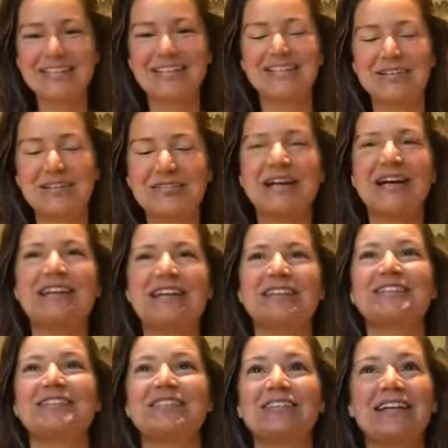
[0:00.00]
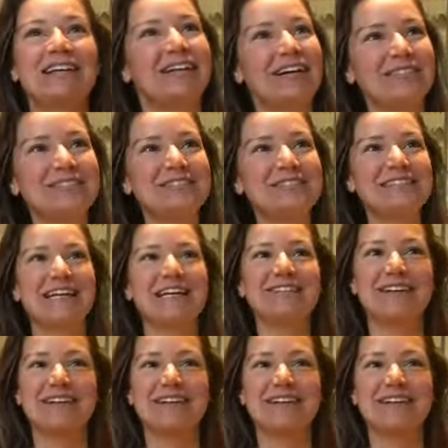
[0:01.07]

you know, but I just feel like, oh, I'm safe.